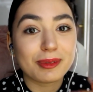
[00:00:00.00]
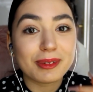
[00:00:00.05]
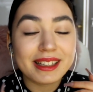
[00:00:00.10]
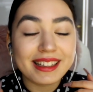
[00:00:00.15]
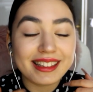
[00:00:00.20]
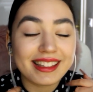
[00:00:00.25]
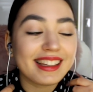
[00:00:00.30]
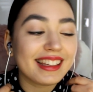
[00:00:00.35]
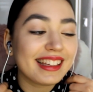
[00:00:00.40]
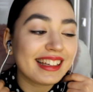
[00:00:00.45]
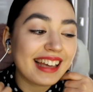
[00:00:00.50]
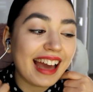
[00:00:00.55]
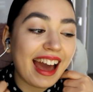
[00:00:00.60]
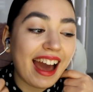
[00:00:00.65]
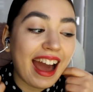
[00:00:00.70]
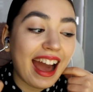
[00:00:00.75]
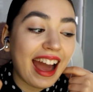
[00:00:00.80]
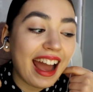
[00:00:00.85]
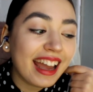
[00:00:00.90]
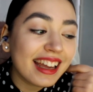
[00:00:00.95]
really,
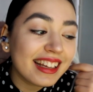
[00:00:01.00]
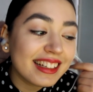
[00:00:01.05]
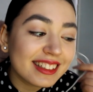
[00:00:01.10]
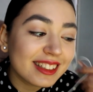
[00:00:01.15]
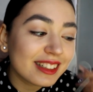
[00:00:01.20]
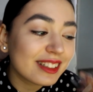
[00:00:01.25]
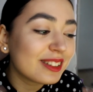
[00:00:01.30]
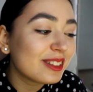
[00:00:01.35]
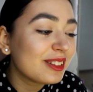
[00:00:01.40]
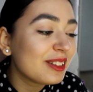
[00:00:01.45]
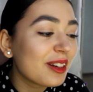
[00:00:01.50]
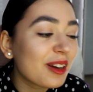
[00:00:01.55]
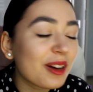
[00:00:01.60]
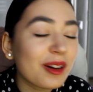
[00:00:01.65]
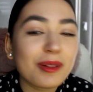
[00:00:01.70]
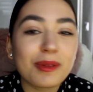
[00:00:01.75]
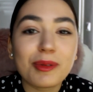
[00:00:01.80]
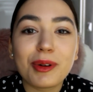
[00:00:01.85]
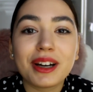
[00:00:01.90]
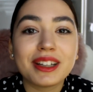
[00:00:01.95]
I don't
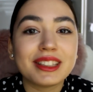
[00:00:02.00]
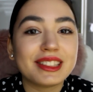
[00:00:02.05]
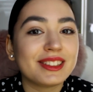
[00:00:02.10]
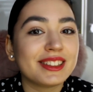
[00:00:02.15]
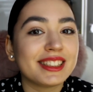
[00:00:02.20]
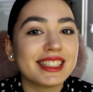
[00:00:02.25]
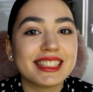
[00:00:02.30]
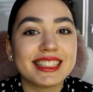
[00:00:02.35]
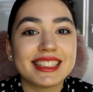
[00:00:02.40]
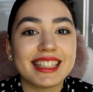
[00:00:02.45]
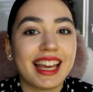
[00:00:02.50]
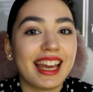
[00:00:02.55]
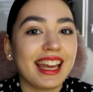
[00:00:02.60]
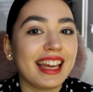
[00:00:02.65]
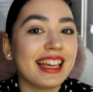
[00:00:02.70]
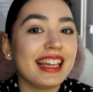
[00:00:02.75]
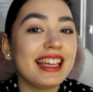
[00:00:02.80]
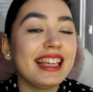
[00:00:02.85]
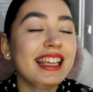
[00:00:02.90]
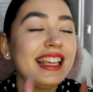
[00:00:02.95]
know what to
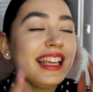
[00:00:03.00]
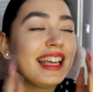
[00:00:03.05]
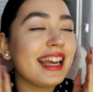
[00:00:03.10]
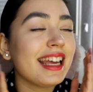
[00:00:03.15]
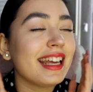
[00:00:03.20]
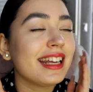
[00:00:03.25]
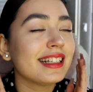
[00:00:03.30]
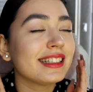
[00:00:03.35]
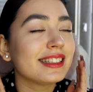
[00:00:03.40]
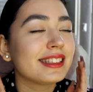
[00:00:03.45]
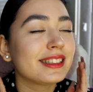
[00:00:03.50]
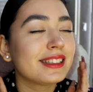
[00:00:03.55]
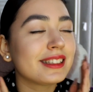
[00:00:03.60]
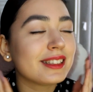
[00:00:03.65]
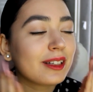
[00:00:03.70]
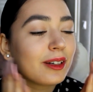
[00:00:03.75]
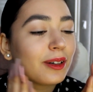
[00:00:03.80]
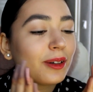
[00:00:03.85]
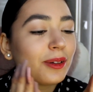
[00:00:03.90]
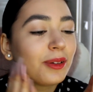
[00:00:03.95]
say. He is
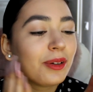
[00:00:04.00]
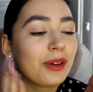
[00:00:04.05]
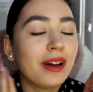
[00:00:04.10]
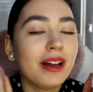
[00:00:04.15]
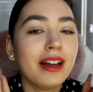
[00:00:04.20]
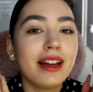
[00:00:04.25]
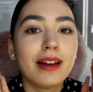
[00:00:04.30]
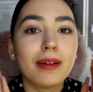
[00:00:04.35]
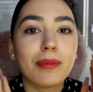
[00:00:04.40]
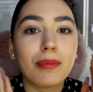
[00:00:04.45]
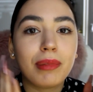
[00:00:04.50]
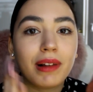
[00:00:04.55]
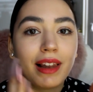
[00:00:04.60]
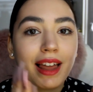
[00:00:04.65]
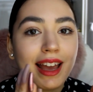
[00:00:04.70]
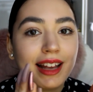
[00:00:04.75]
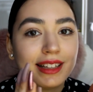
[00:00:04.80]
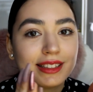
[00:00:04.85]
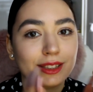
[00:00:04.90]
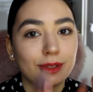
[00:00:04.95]
so
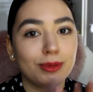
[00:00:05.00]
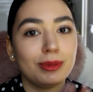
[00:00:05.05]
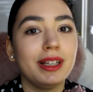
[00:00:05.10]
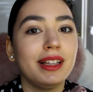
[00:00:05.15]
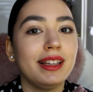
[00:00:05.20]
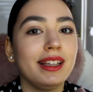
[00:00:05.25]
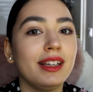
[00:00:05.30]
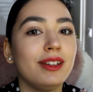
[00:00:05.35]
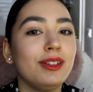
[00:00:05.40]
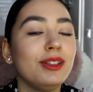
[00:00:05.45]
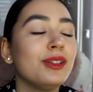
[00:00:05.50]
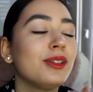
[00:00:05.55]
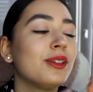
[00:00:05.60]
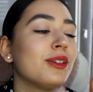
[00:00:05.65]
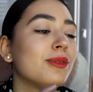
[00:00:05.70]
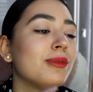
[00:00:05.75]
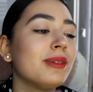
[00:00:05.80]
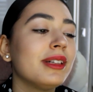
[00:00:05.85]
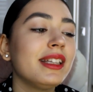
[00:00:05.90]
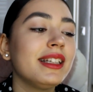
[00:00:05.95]
blessed, really, and you
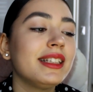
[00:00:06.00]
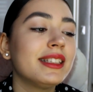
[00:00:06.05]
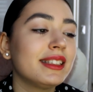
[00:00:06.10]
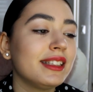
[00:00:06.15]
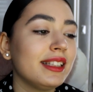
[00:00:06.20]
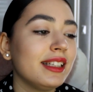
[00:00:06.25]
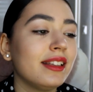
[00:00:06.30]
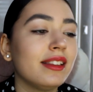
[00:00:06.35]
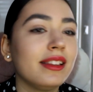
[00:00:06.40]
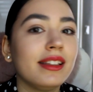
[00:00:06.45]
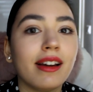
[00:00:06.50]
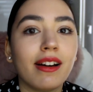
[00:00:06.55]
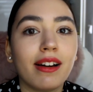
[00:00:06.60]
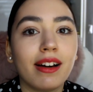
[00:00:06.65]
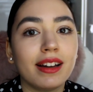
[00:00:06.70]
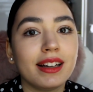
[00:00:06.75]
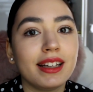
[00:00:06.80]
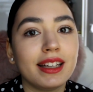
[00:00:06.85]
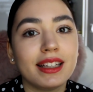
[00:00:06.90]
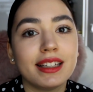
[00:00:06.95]
could really see in the
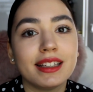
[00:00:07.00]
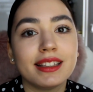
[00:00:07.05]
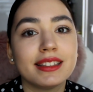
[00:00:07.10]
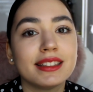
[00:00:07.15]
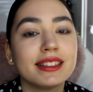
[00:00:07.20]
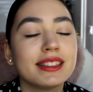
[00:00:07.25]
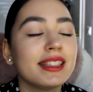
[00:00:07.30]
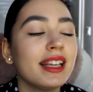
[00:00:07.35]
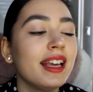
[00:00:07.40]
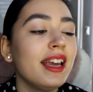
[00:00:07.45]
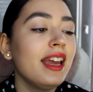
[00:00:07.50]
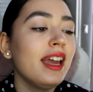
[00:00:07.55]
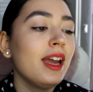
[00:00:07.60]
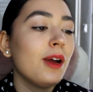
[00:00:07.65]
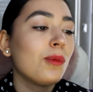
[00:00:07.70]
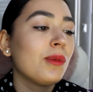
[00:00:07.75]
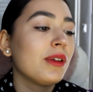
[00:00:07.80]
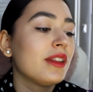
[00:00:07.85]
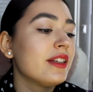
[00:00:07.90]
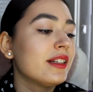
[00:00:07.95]
audience
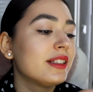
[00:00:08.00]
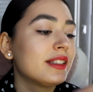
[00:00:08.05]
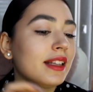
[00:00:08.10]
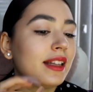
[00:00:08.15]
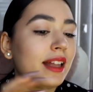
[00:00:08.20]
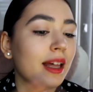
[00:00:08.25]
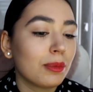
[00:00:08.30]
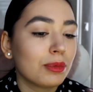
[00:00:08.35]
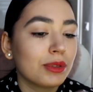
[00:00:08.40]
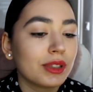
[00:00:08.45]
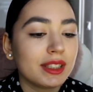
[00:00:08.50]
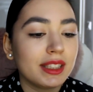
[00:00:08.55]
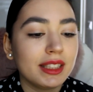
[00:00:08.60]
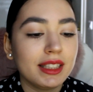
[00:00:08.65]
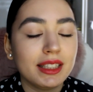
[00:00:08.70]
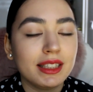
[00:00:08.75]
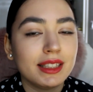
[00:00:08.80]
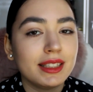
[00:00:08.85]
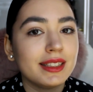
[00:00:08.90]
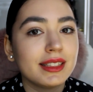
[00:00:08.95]
with the
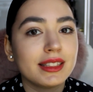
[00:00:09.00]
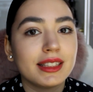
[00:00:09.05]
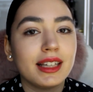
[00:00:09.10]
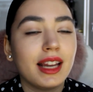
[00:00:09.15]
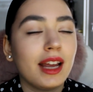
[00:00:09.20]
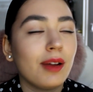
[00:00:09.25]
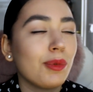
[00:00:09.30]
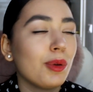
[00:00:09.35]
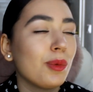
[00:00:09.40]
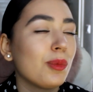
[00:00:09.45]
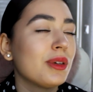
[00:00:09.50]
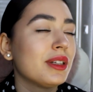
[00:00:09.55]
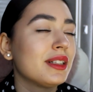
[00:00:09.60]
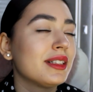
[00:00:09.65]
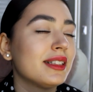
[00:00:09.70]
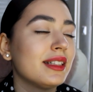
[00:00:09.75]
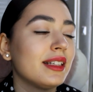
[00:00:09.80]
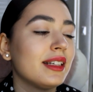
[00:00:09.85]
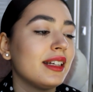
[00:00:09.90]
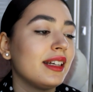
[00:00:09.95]
celebrities and everyone
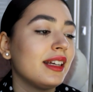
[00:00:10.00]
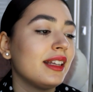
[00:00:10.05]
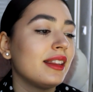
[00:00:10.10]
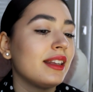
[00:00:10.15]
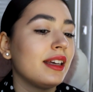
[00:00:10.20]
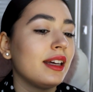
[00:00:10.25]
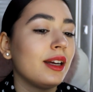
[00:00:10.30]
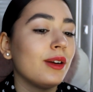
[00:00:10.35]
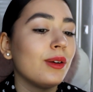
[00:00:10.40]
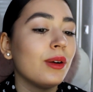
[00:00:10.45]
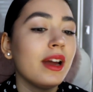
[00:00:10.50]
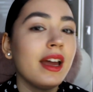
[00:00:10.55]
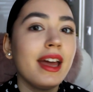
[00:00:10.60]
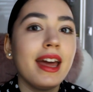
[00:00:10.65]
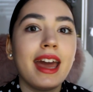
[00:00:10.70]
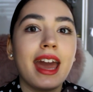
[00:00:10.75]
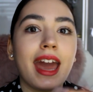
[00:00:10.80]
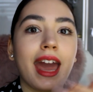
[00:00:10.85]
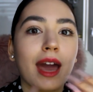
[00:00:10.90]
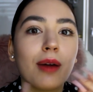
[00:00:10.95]
sitting there.
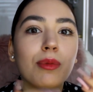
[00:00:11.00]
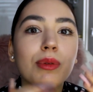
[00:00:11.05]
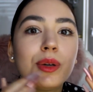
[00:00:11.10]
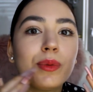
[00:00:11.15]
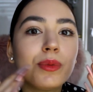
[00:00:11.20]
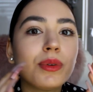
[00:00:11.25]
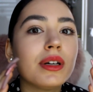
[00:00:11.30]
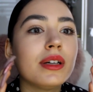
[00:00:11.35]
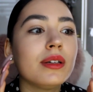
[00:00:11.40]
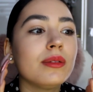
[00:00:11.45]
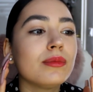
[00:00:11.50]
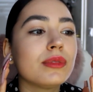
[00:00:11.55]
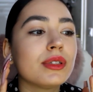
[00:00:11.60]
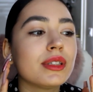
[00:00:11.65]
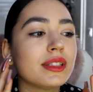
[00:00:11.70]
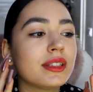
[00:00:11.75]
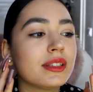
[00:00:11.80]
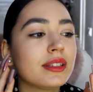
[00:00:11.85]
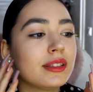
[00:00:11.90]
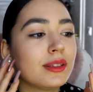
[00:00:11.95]
Everyone
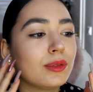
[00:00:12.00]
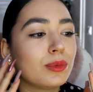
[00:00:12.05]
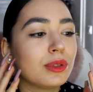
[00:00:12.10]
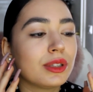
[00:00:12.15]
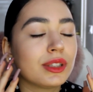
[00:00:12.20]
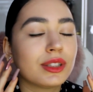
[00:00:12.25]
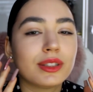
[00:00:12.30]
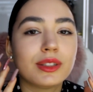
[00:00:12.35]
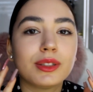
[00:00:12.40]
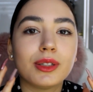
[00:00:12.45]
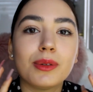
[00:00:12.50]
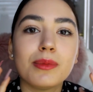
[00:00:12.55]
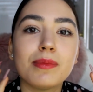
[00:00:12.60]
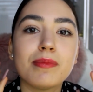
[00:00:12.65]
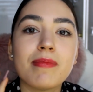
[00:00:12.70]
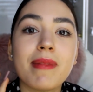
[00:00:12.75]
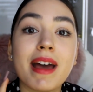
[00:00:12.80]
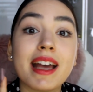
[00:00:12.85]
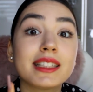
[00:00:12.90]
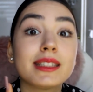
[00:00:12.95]
was was so
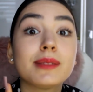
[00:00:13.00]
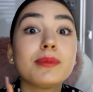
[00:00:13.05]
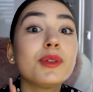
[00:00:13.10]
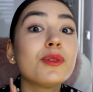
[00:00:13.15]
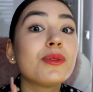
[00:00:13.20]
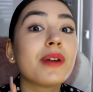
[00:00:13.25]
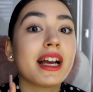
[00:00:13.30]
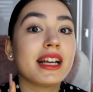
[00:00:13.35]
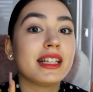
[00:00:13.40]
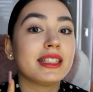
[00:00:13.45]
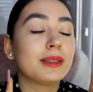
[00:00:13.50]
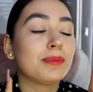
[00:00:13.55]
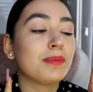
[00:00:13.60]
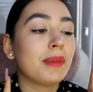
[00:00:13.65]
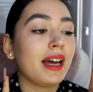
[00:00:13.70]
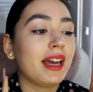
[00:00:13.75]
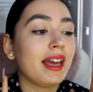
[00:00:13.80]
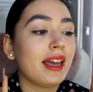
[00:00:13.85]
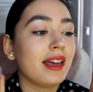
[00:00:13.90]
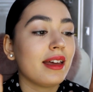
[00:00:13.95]
mesmerized
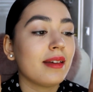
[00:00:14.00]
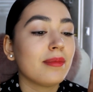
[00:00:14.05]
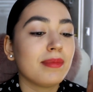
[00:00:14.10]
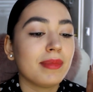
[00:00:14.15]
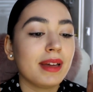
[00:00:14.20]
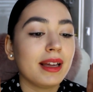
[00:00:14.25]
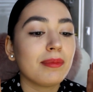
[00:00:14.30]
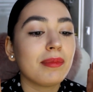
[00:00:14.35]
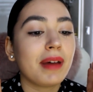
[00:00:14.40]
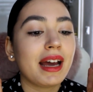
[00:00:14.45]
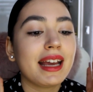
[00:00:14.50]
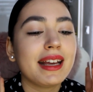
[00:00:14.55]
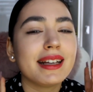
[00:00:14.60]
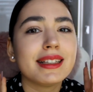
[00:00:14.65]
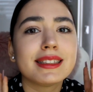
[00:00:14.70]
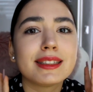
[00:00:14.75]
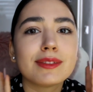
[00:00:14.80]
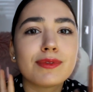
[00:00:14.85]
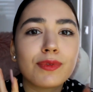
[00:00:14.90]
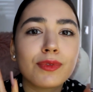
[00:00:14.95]
by him and by
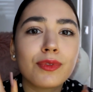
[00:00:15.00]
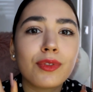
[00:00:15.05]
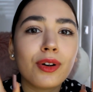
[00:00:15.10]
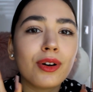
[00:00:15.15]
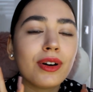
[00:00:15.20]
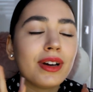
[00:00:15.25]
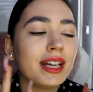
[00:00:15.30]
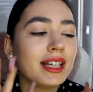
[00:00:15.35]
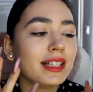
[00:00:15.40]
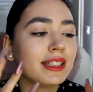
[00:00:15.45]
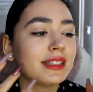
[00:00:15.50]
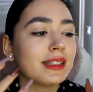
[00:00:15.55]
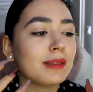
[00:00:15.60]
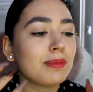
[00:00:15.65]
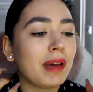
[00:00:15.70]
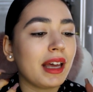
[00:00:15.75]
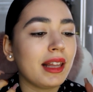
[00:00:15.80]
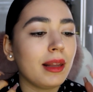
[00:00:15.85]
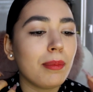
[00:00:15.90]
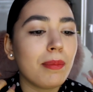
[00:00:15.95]
his voice
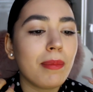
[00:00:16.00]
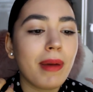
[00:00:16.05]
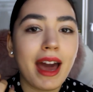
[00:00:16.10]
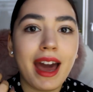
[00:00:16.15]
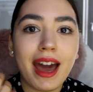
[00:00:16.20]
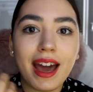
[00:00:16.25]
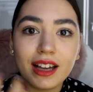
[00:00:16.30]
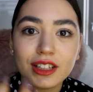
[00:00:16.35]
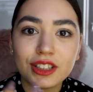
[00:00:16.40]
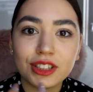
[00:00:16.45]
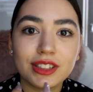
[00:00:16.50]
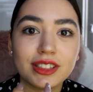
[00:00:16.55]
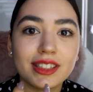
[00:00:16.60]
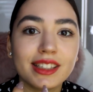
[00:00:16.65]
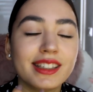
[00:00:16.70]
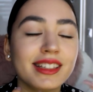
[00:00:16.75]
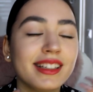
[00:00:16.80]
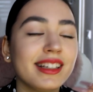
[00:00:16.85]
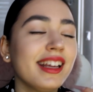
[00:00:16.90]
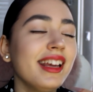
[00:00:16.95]
and by the
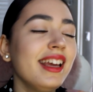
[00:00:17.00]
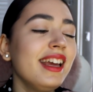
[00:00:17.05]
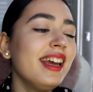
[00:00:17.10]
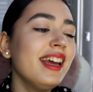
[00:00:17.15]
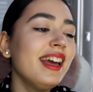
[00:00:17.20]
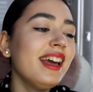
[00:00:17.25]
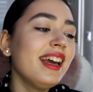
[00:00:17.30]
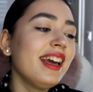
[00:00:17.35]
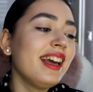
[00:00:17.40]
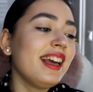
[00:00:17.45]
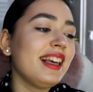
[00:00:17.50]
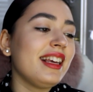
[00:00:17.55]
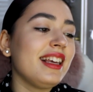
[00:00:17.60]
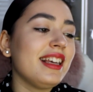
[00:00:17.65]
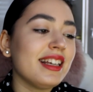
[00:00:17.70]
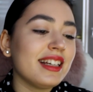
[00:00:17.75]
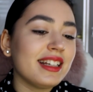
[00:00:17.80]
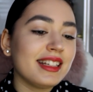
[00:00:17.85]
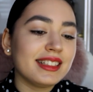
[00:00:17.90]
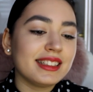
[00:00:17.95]
passion
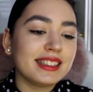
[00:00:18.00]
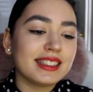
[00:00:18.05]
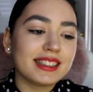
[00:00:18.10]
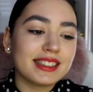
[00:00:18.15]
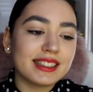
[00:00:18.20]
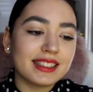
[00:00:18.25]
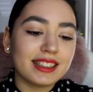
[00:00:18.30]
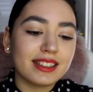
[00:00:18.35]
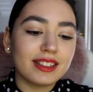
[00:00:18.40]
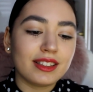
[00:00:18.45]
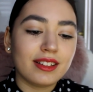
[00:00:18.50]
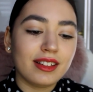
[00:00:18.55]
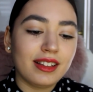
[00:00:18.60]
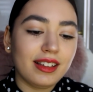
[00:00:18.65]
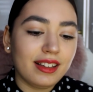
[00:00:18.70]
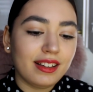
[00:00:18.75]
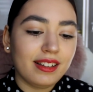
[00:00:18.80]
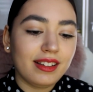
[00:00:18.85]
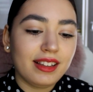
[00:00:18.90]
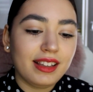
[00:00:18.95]
he is uh,
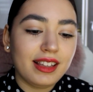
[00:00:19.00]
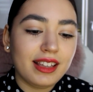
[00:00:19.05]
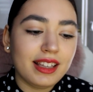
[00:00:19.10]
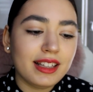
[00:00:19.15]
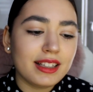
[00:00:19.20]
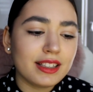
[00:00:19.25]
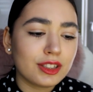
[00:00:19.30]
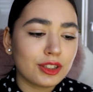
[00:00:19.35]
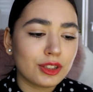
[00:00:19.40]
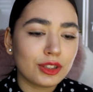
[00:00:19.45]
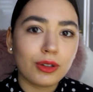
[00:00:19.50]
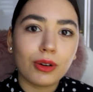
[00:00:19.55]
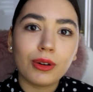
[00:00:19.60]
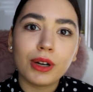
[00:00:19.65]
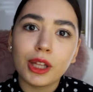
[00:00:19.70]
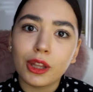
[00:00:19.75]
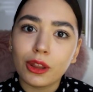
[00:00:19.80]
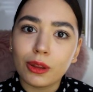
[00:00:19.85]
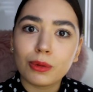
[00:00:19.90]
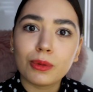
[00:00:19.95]
he is
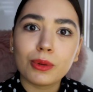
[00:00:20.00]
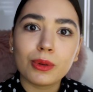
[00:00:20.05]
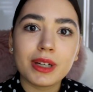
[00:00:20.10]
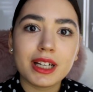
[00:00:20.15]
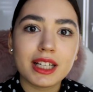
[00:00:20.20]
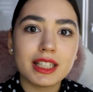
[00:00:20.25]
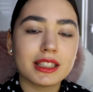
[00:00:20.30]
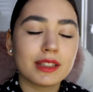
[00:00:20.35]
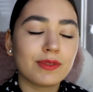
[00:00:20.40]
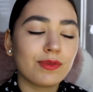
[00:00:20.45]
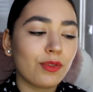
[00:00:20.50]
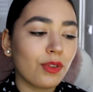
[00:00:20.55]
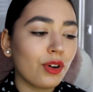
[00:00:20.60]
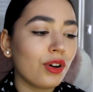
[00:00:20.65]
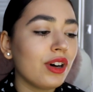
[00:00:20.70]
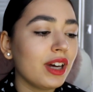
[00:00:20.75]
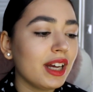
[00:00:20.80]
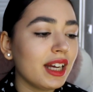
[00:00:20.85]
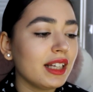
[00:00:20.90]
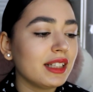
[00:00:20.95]
showing through his
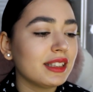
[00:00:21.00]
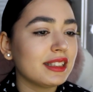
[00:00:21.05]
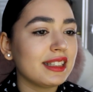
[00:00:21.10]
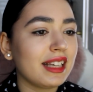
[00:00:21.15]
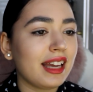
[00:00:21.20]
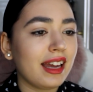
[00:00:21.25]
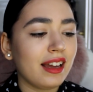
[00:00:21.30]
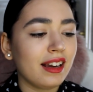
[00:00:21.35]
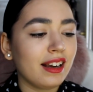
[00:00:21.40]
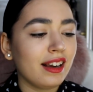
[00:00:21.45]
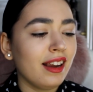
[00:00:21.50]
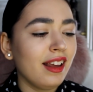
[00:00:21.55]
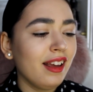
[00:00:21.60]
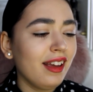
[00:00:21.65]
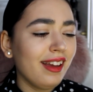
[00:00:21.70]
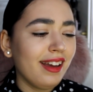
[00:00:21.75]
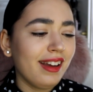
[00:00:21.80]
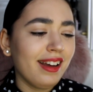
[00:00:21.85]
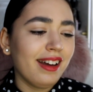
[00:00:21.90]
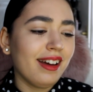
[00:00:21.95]
voice and
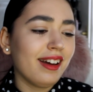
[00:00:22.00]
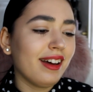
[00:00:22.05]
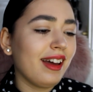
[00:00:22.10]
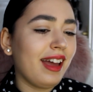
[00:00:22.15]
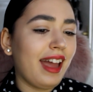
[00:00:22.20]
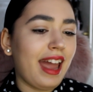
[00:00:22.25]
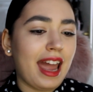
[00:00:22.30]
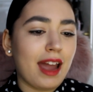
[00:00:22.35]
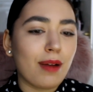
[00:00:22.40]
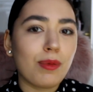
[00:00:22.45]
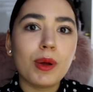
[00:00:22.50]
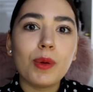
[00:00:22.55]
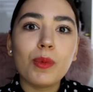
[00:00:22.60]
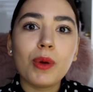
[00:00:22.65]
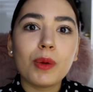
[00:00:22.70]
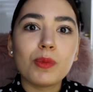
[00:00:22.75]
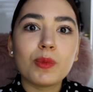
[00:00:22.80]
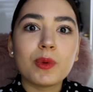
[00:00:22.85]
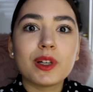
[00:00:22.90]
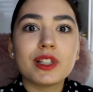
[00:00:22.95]

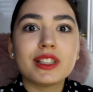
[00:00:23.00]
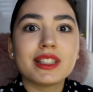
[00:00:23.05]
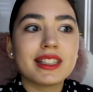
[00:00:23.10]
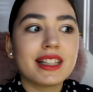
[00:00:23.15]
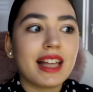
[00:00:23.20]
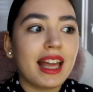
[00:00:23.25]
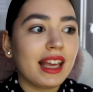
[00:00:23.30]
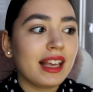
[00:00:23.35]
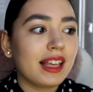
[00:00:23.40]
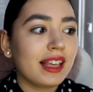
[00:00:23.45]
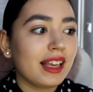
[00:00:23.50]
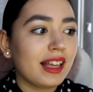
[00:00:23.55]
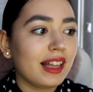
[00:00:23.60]
everyone was like